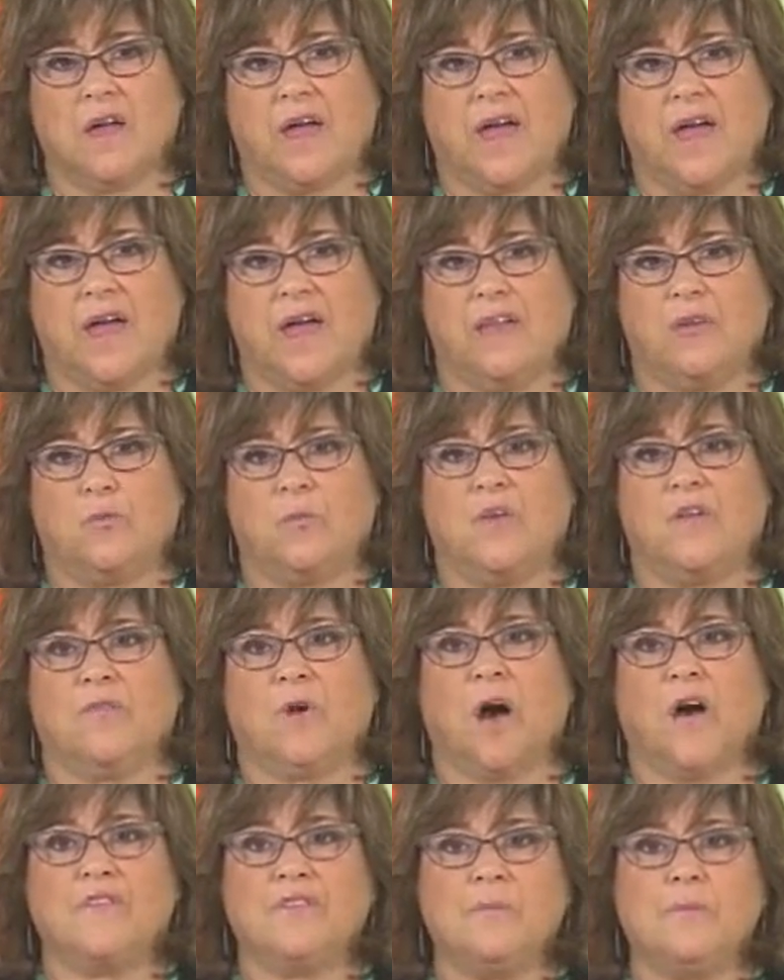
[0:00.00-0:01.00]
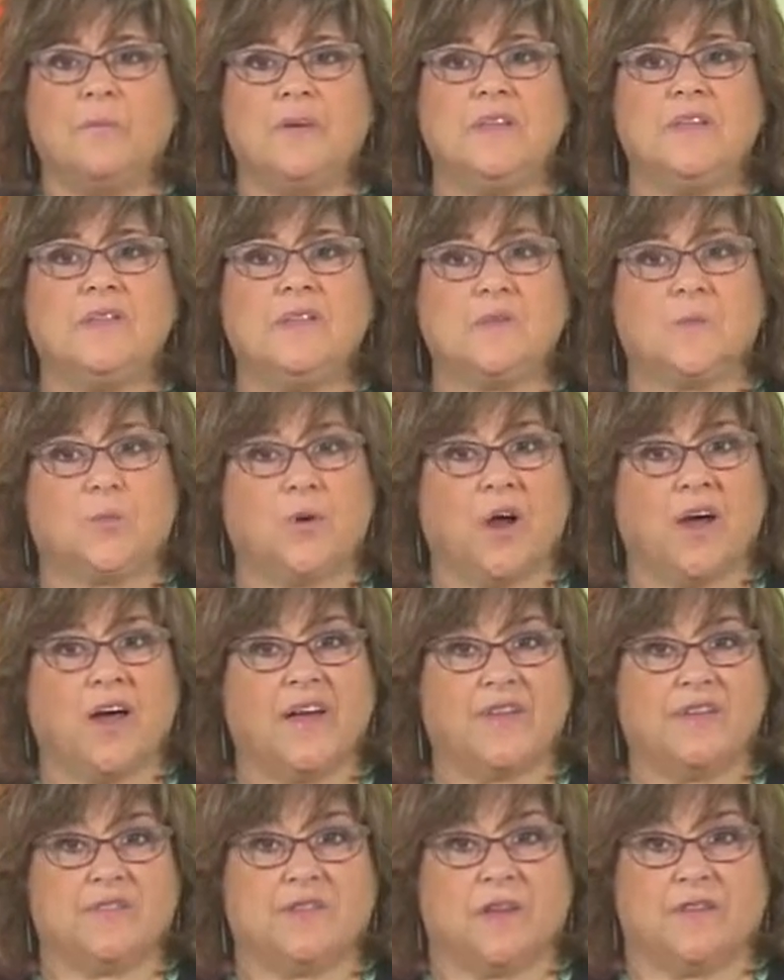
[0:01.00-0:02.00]
And we've often been
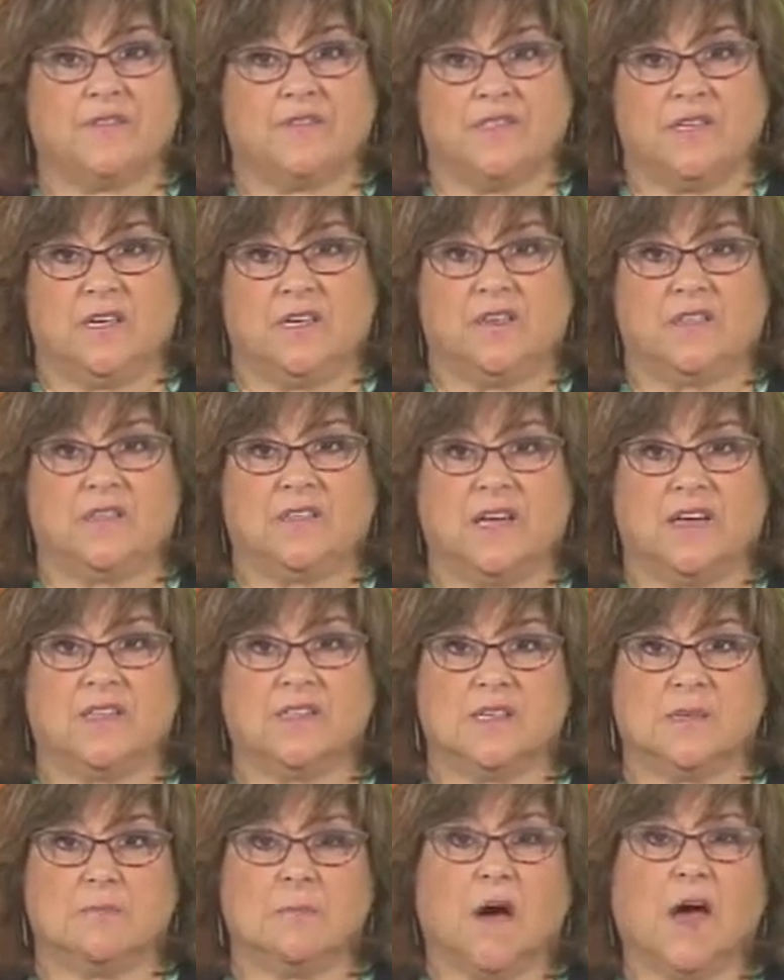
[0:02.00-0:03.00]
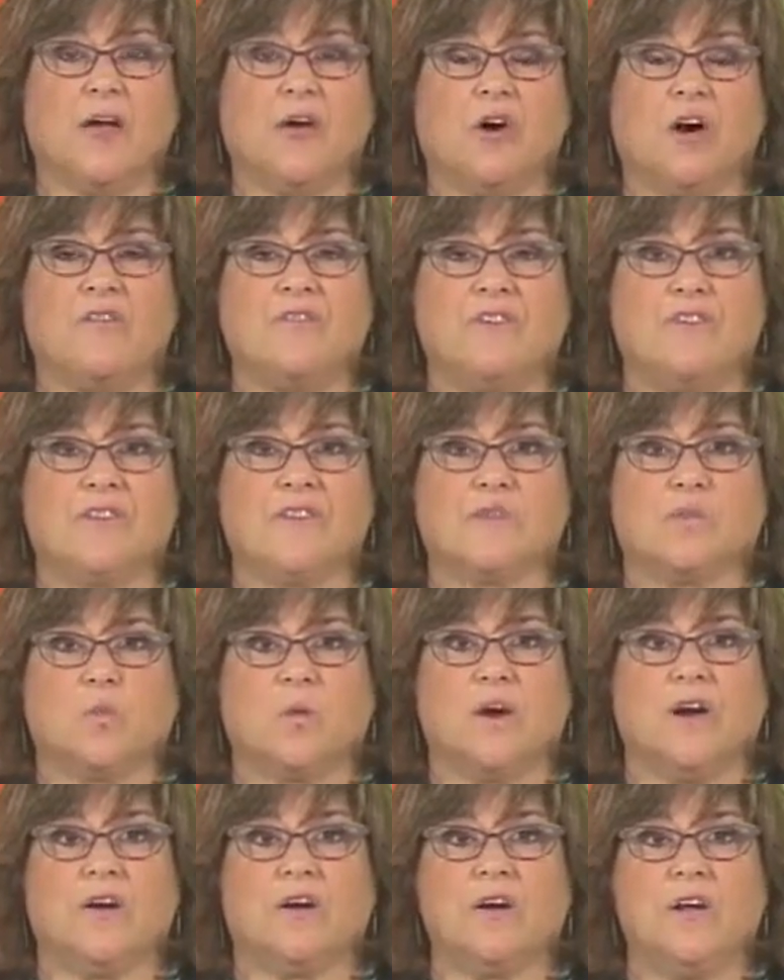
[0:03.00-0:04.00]
surprised. I've seen estates in my office
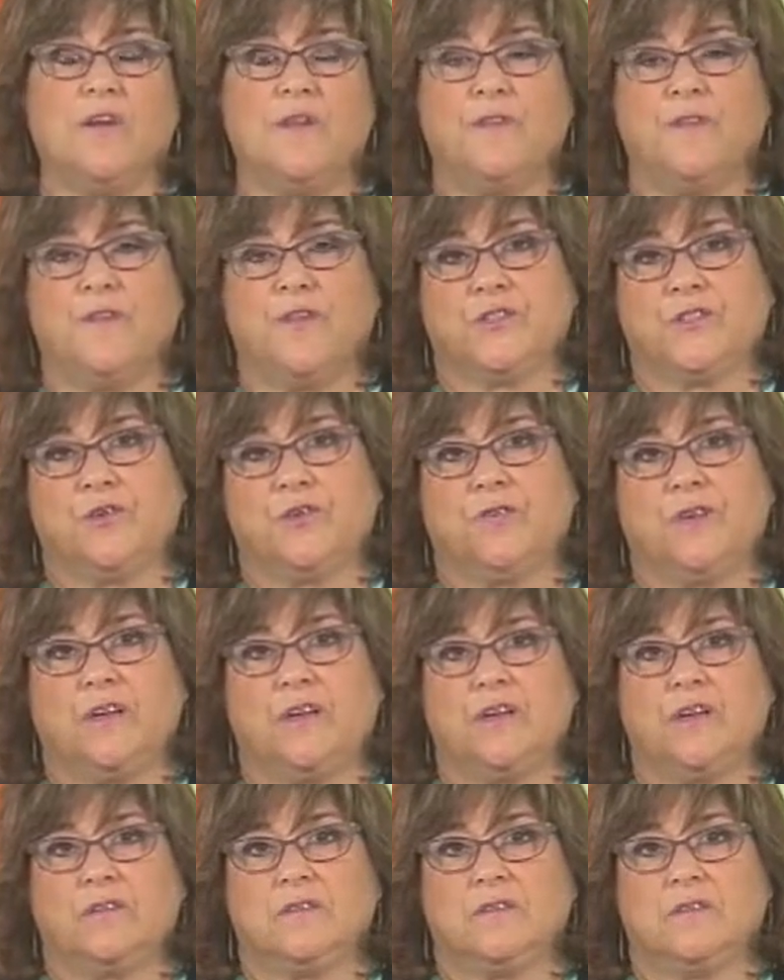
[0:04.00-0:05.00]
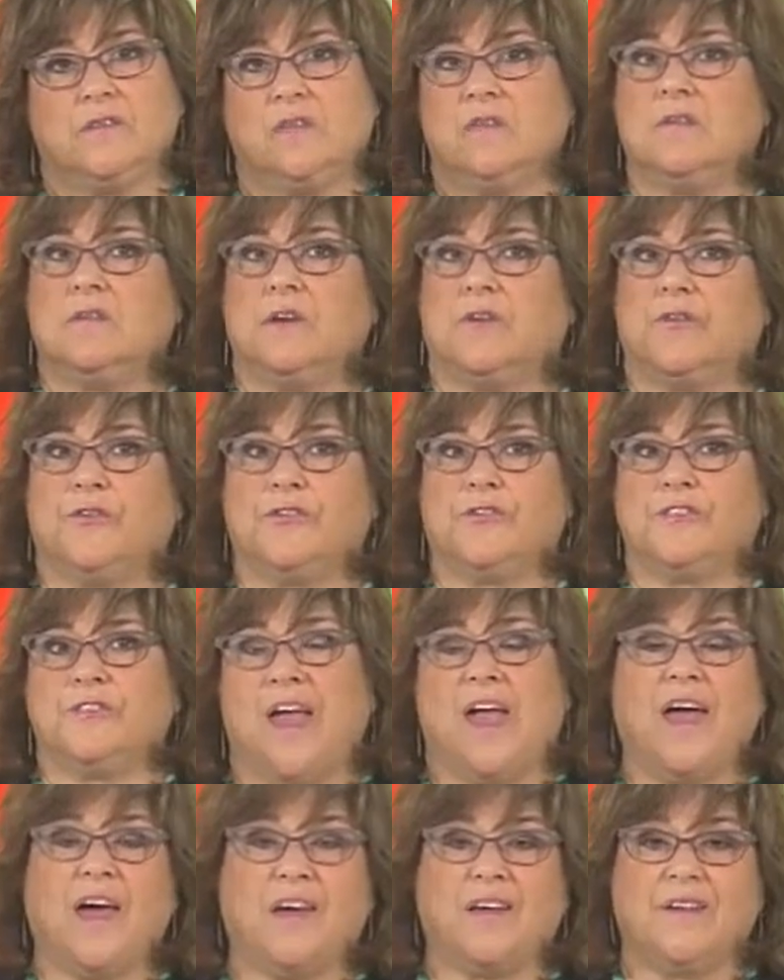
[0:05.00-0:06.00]
where the attorney didn't
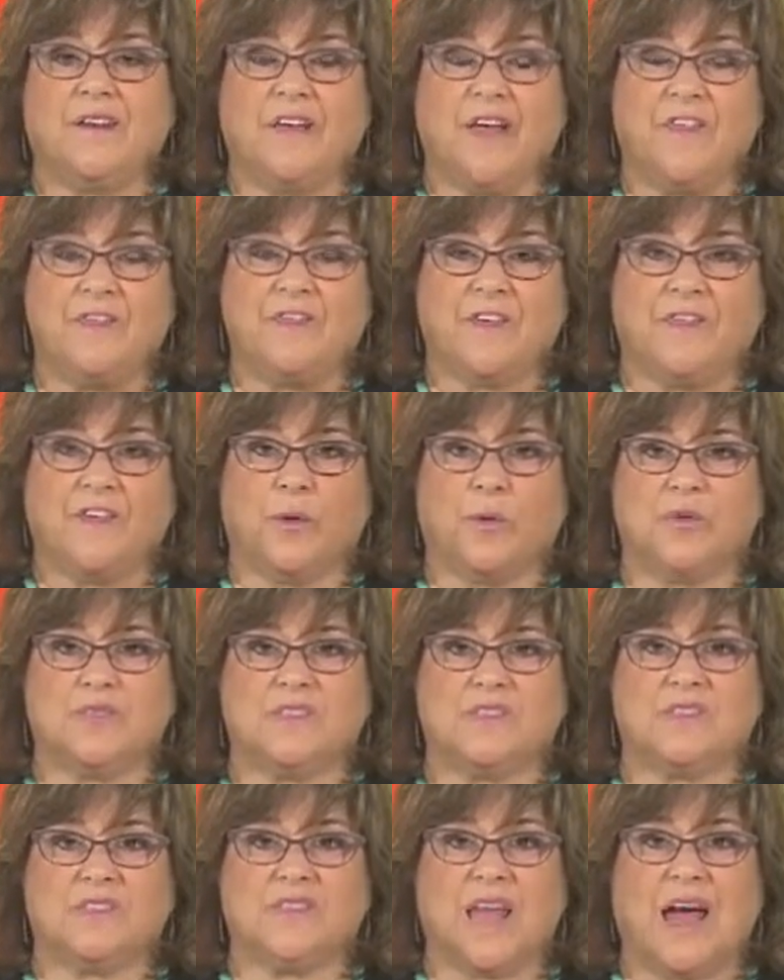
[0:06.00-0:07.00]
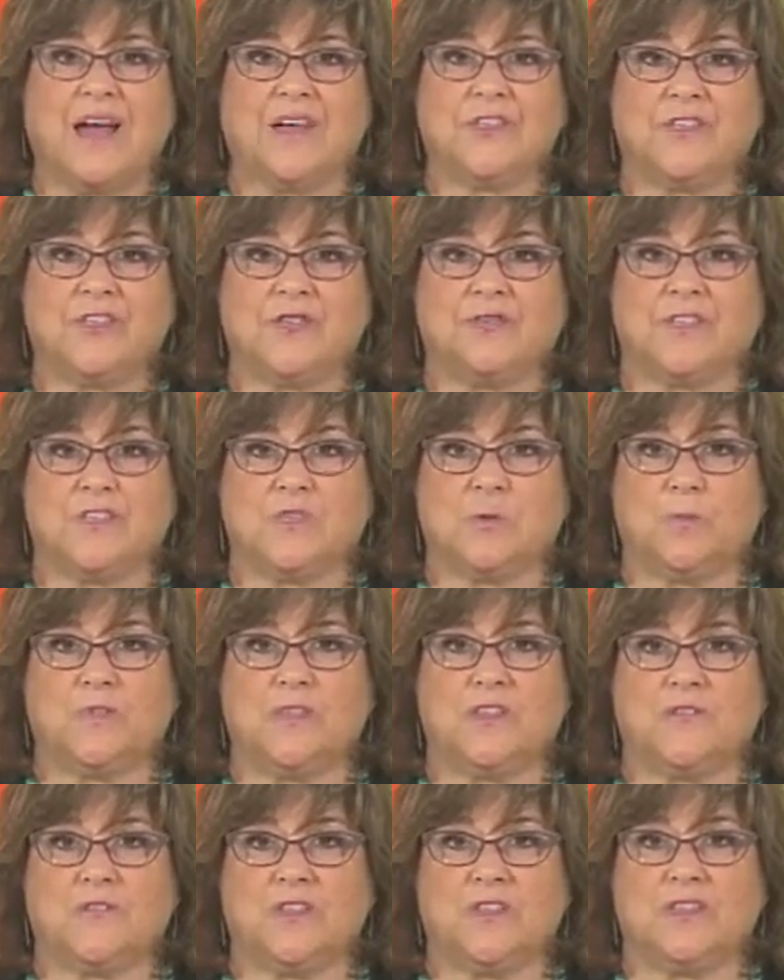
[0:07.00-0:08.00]
understand that there was a statute that
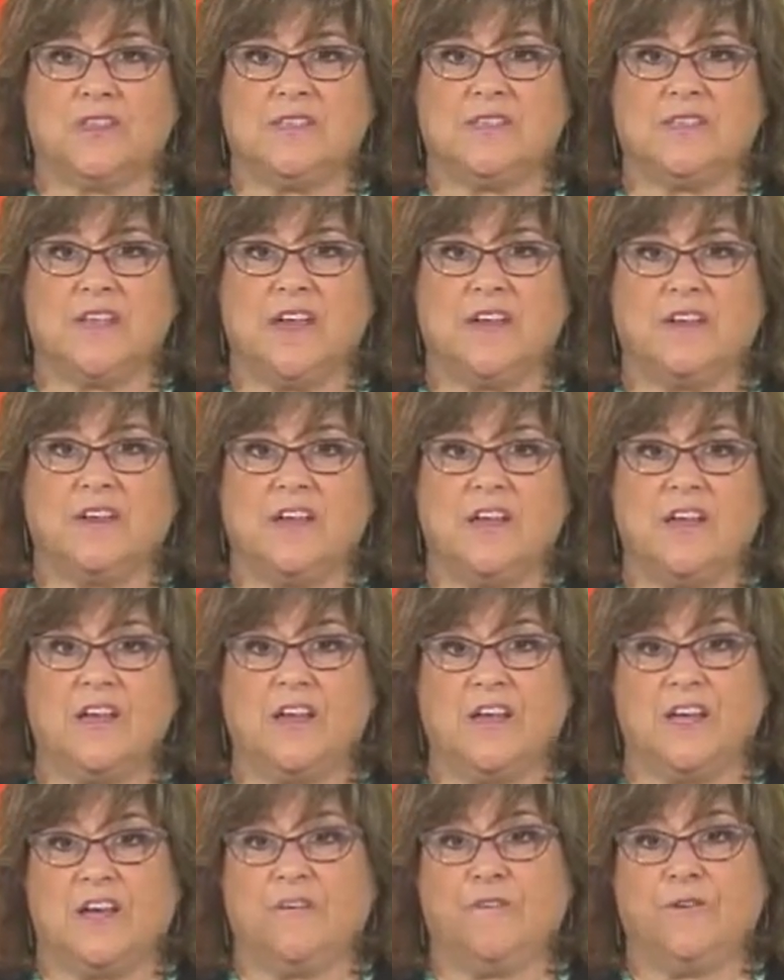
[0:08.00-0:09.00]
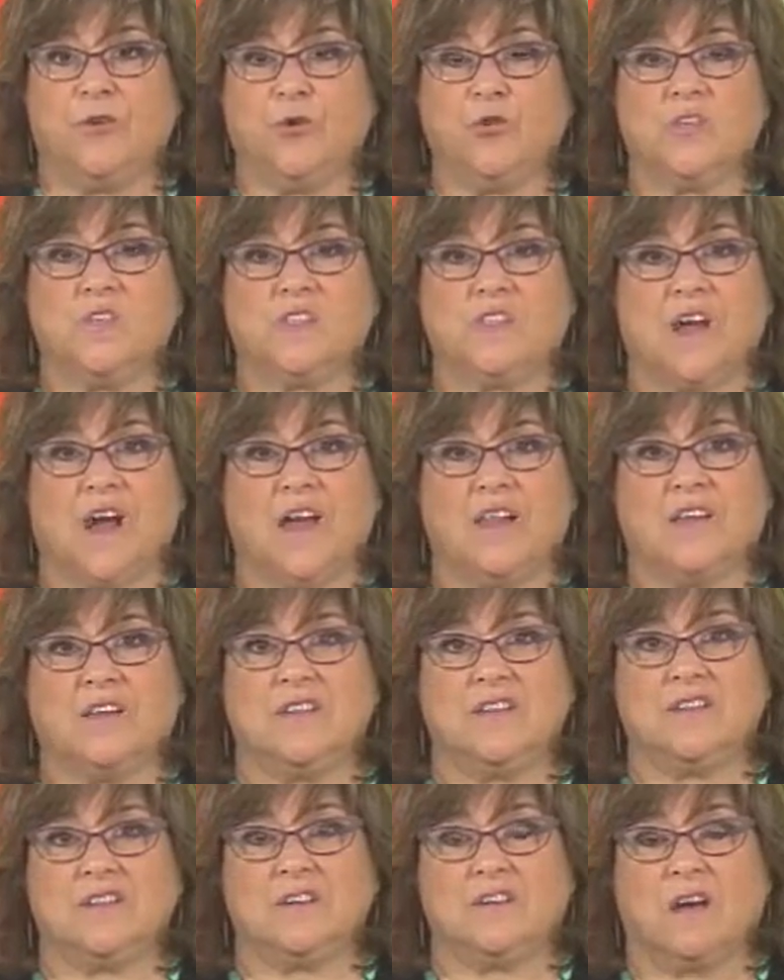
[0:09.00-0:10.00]
specifically said, if you're
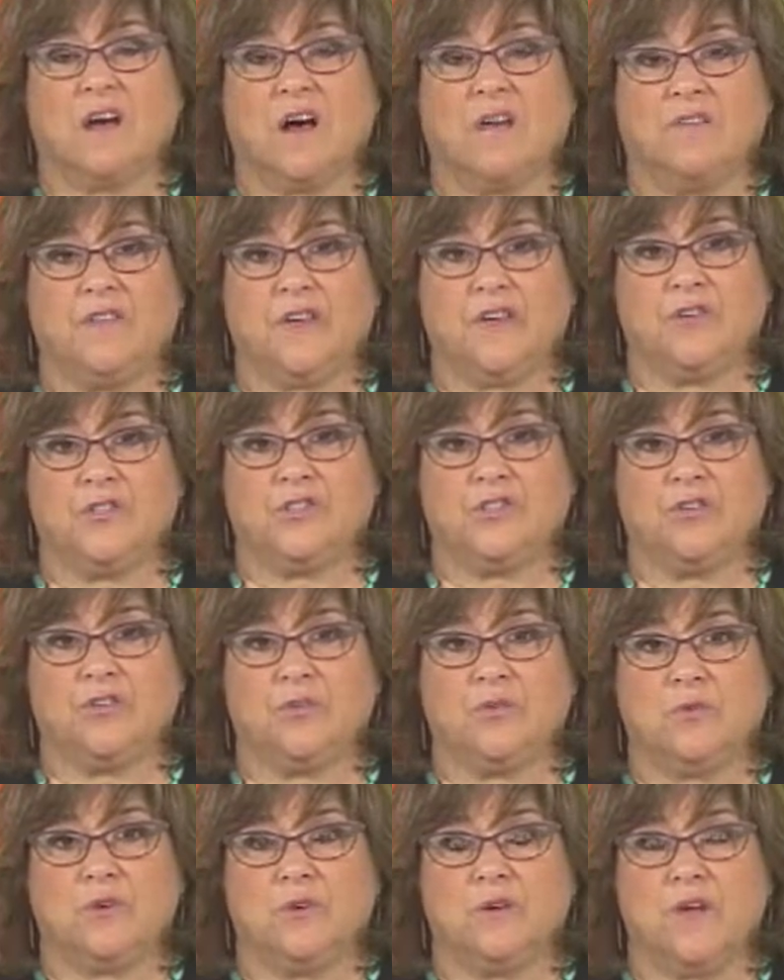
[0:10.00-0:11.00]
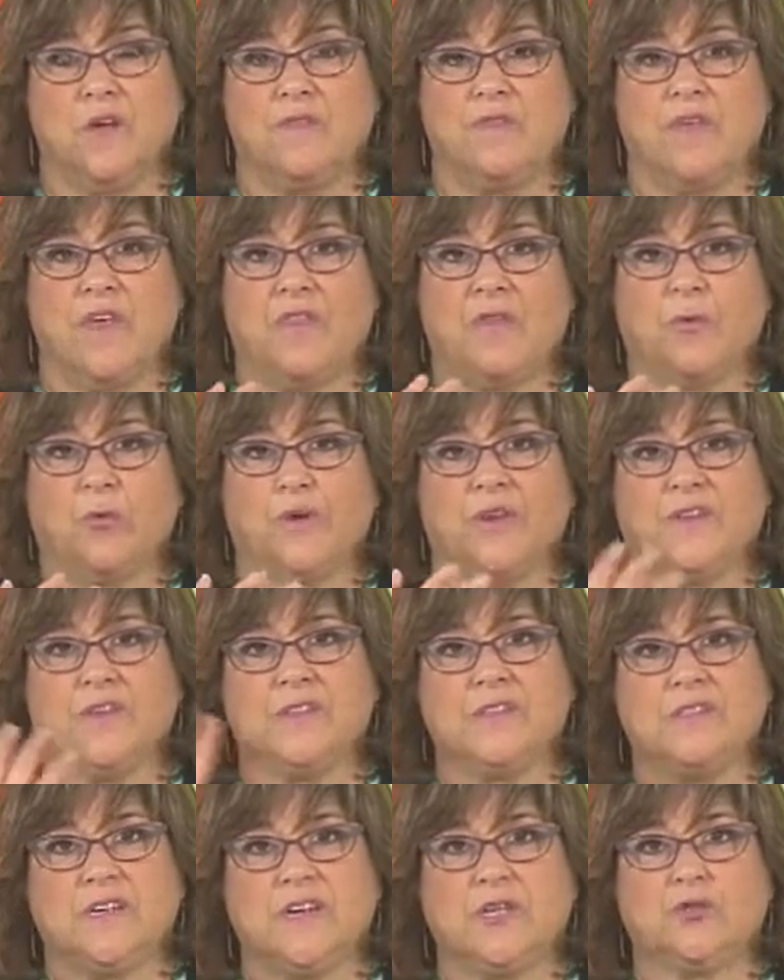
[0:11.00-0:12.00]
silent on the issue, then the real
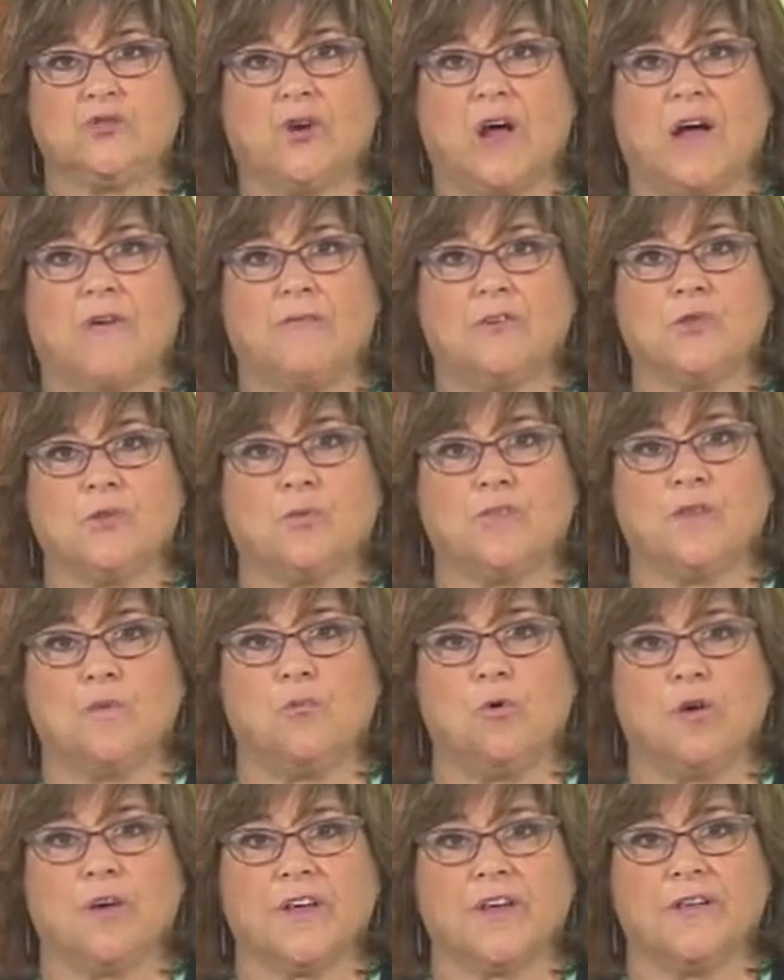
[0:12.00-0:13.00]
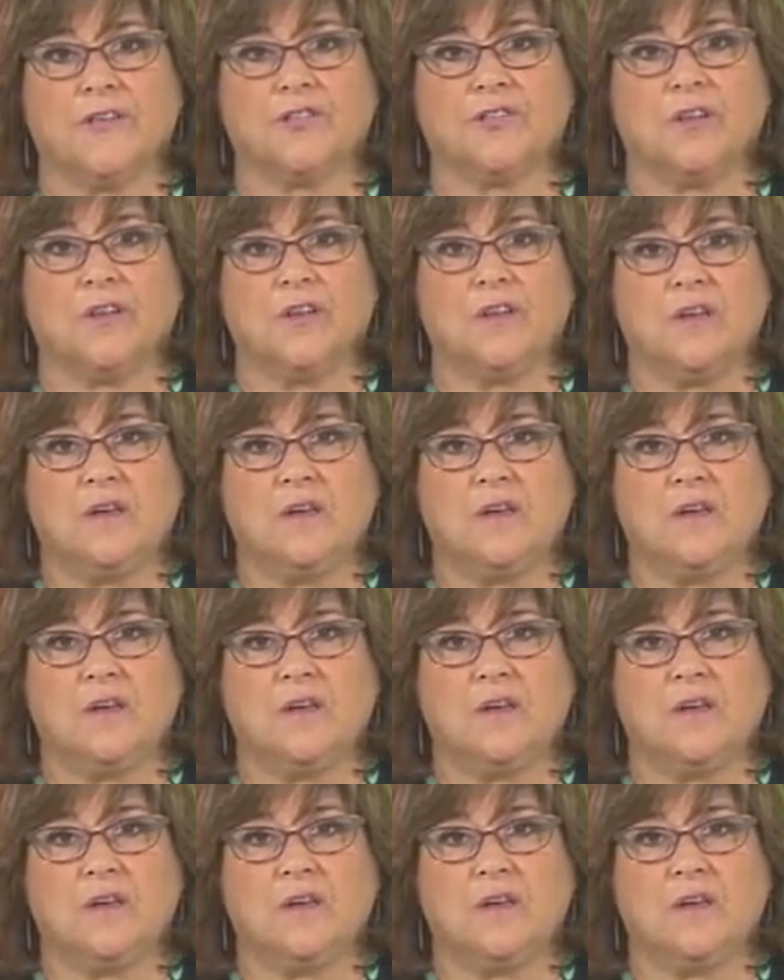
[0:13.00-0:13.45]
estate travels with the mortgage.